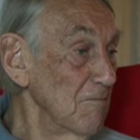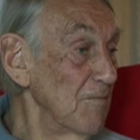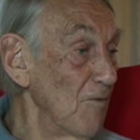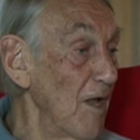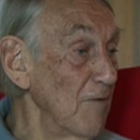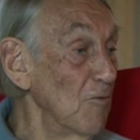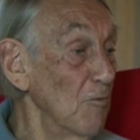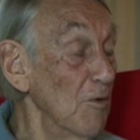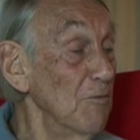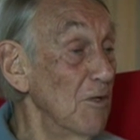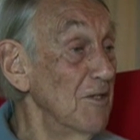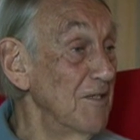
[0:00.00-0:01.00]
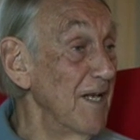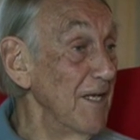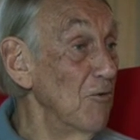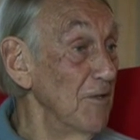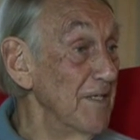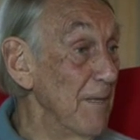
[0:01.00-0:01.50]
if you like, what one could today
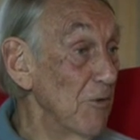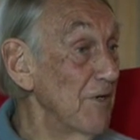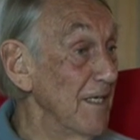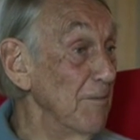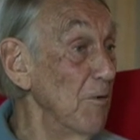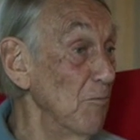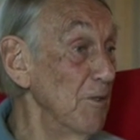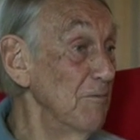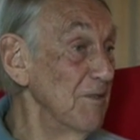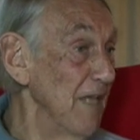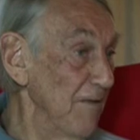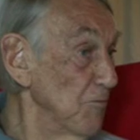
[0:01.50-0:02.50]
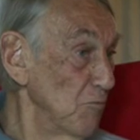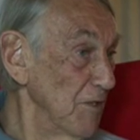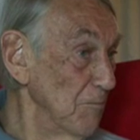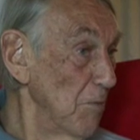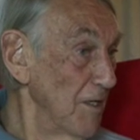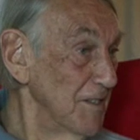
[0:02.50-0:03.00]
call the Democratic, but we left
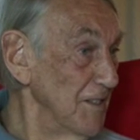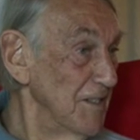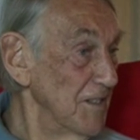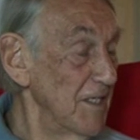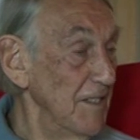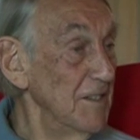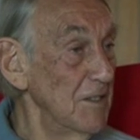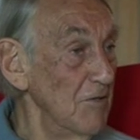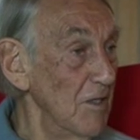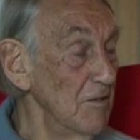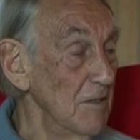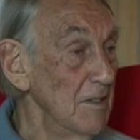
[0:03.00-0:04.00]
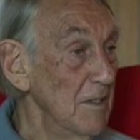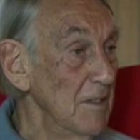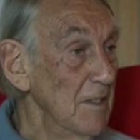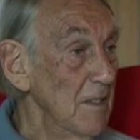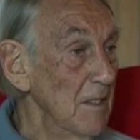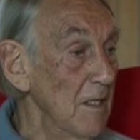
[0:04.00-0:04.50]
wing parties, in a sense, you know.
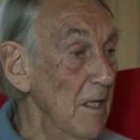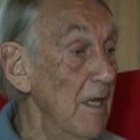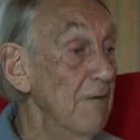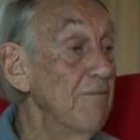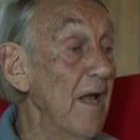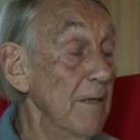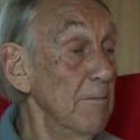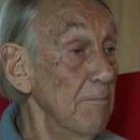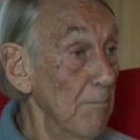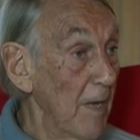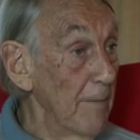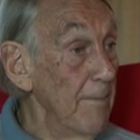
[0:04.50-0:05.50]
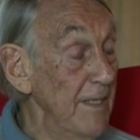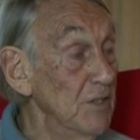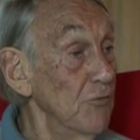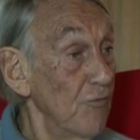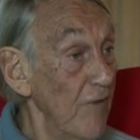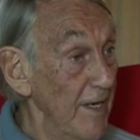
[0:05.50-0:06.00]
In fact, my
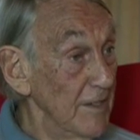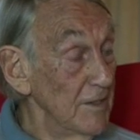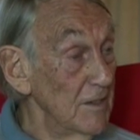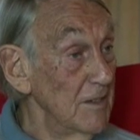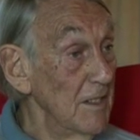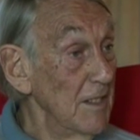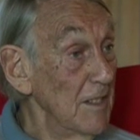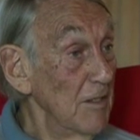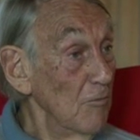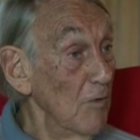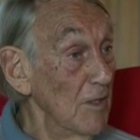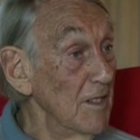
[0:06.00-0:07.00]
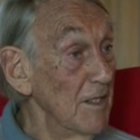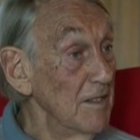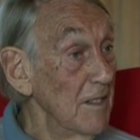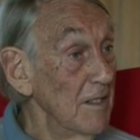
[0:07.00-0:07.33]
major friends were